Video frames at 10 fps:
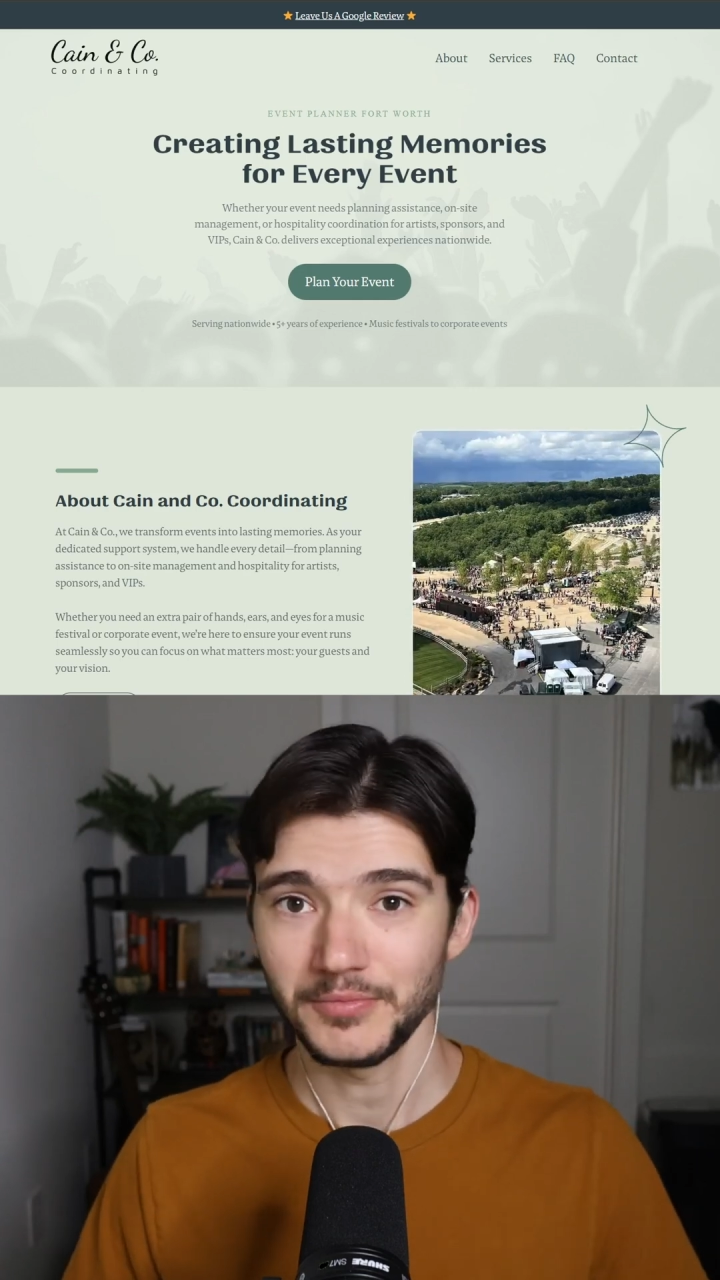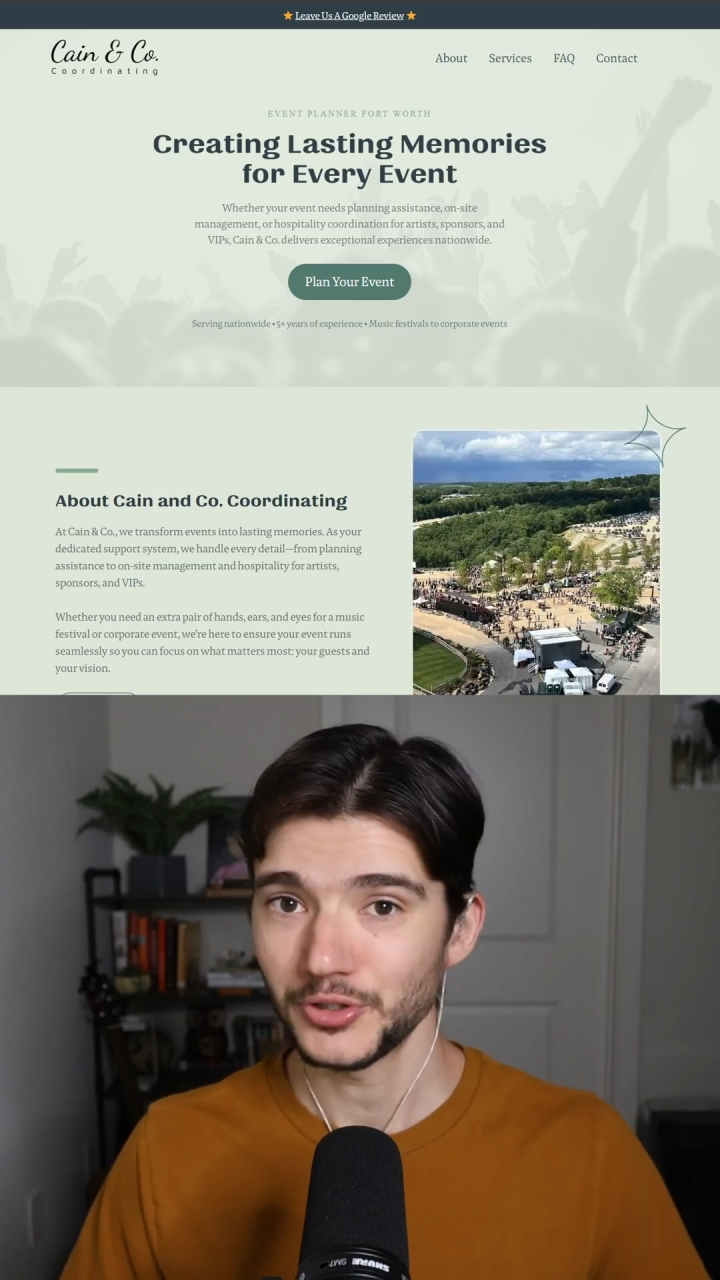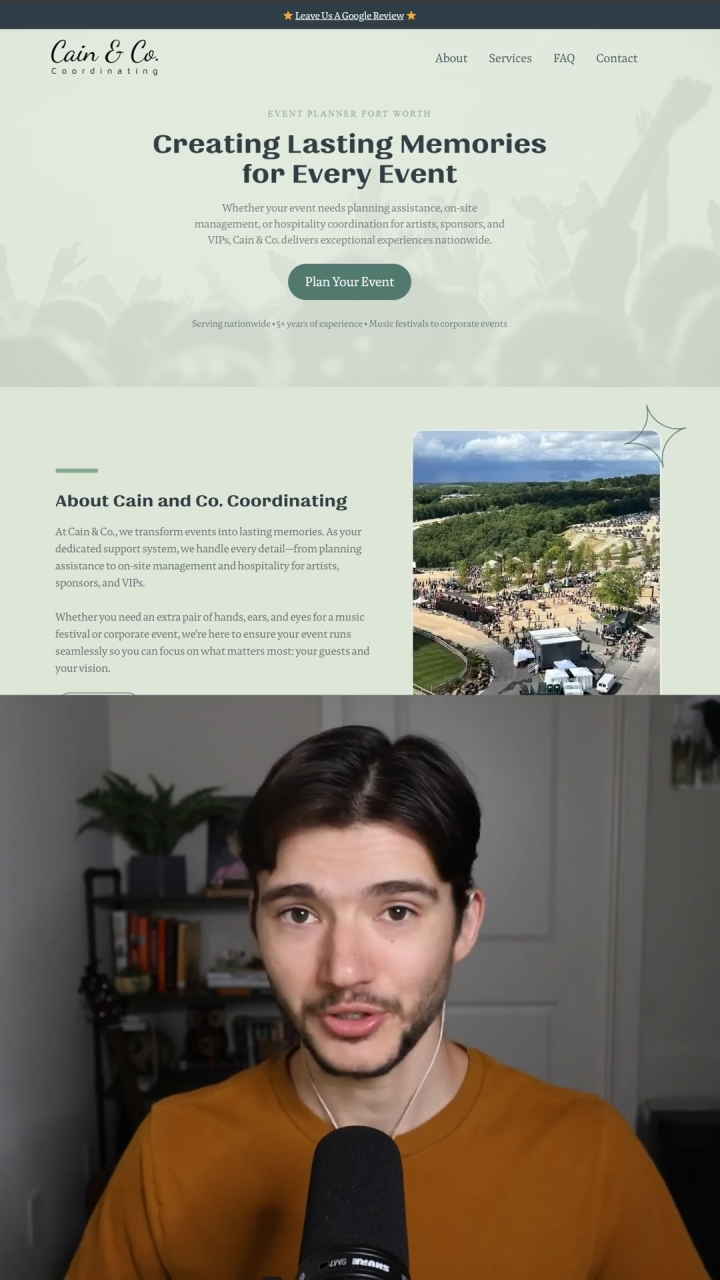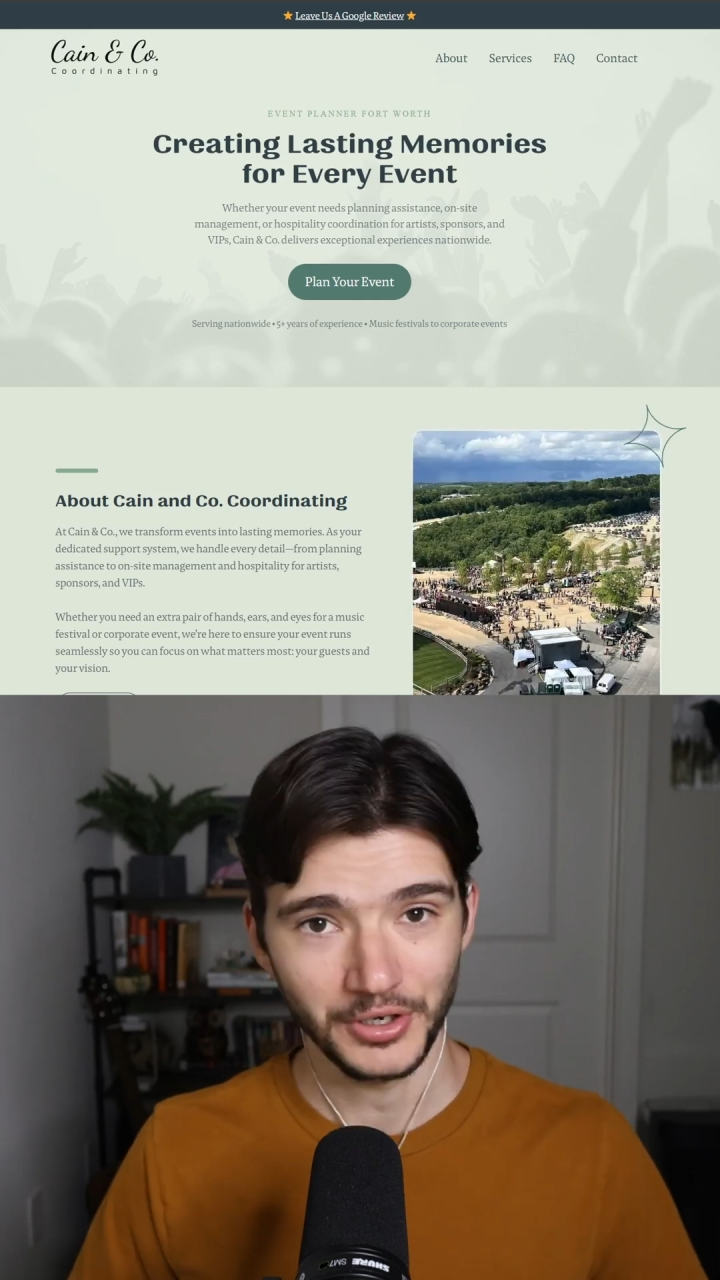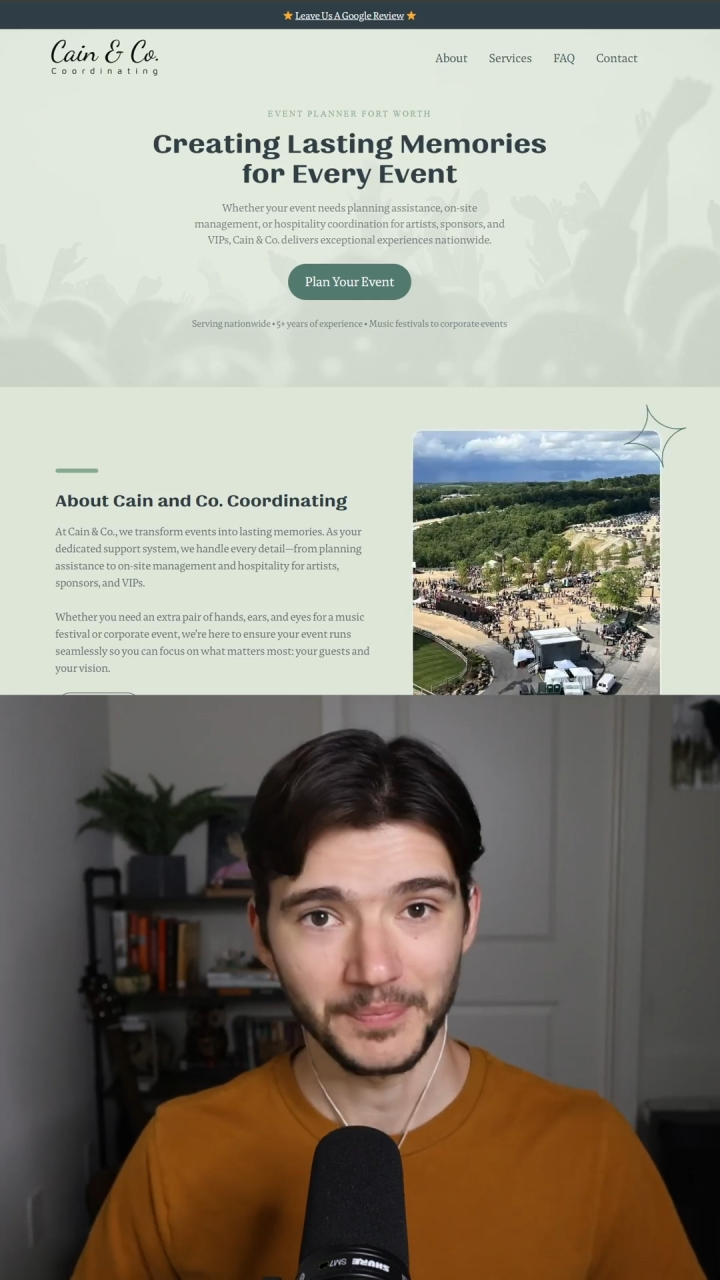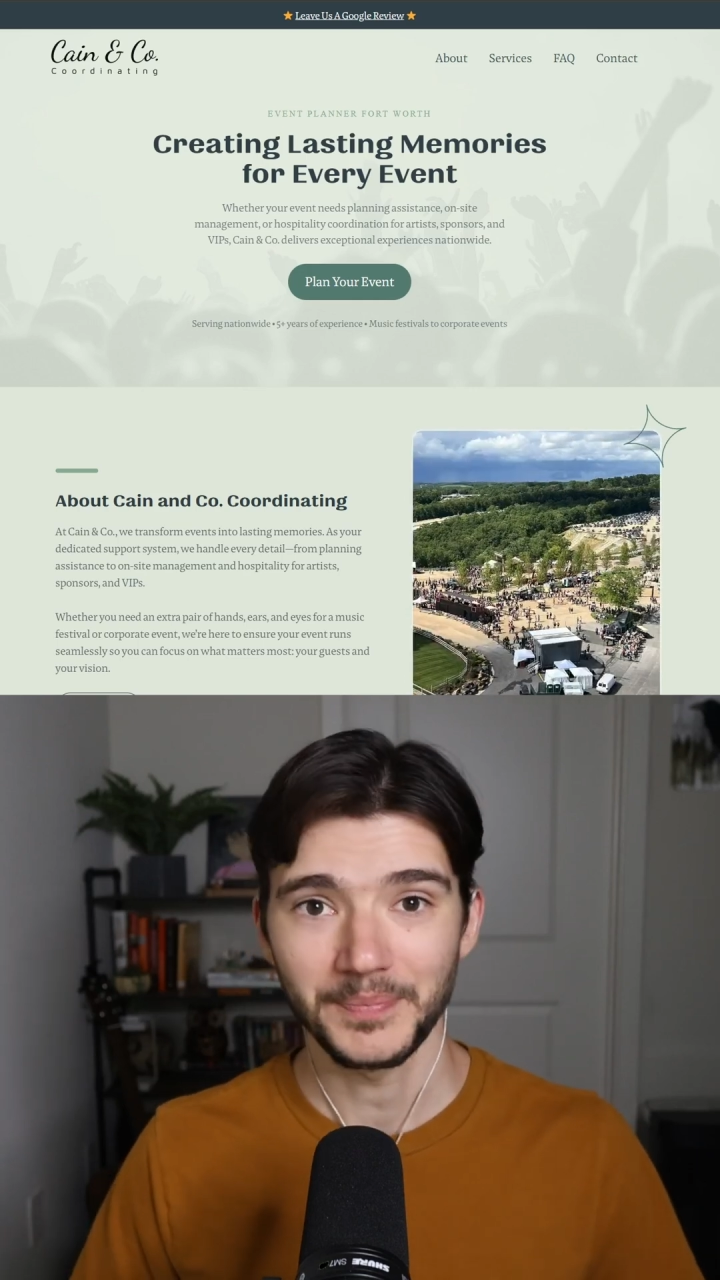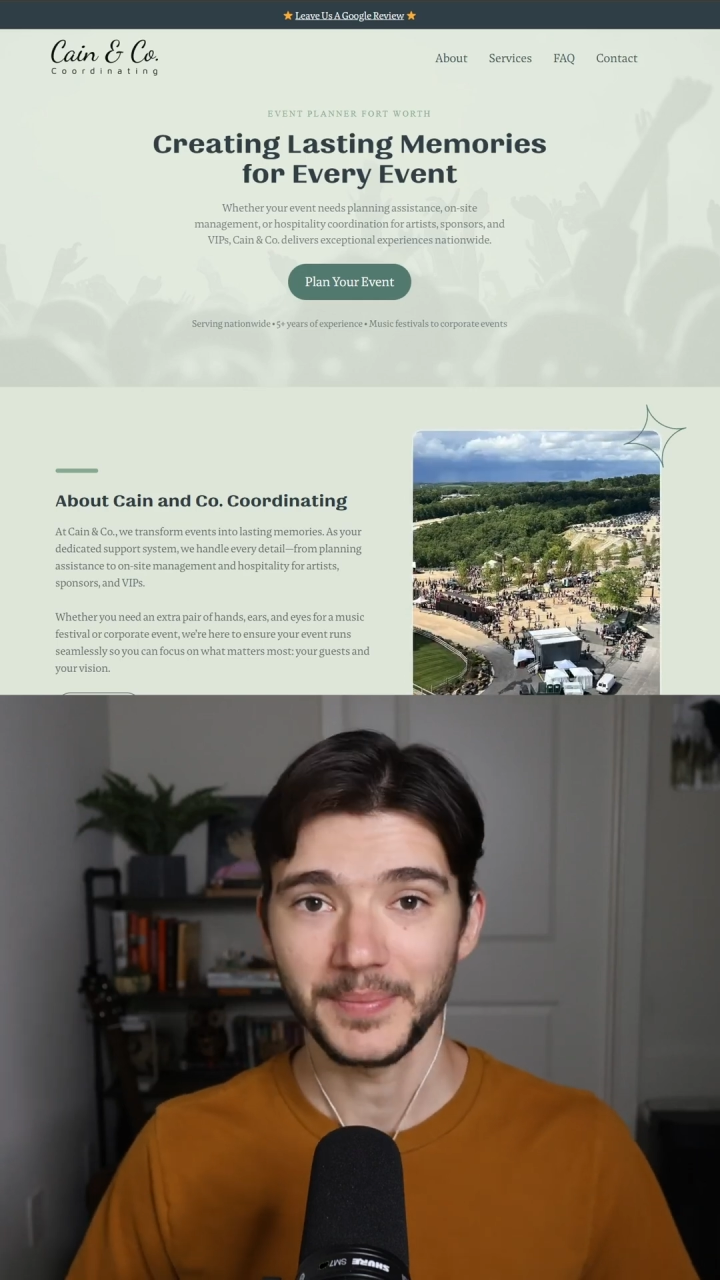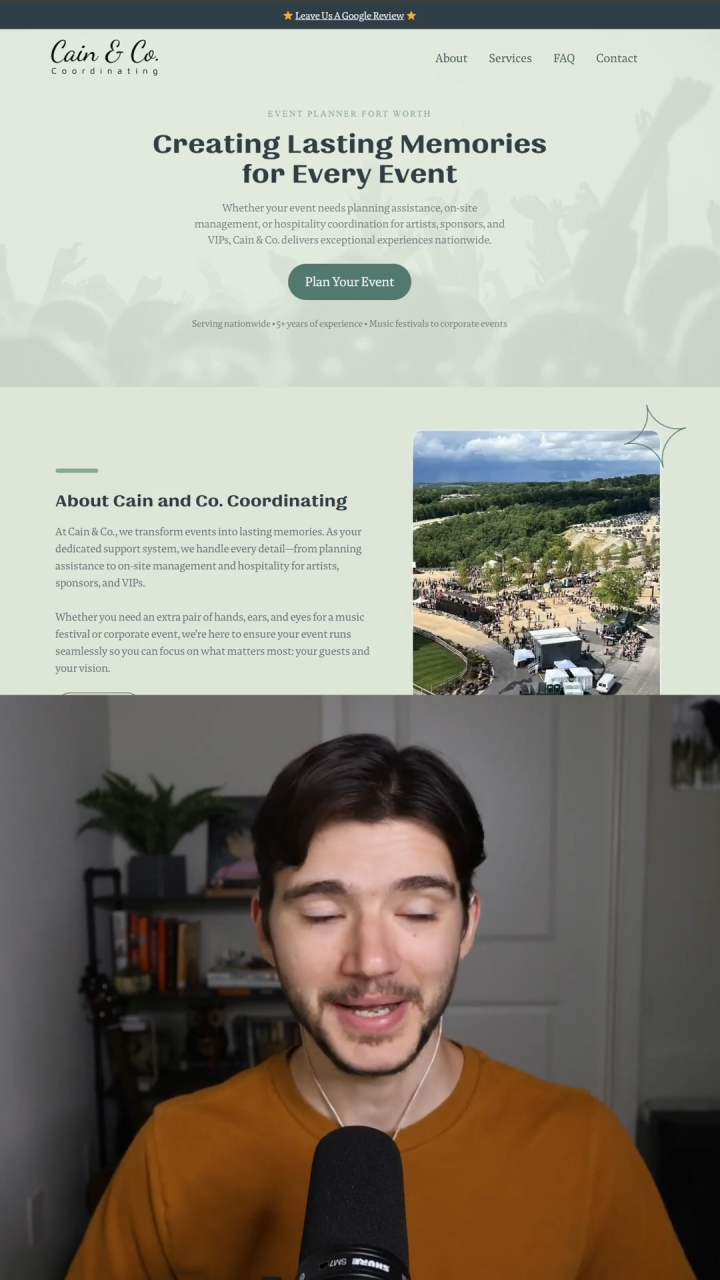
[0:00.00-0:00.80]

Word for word: sure, be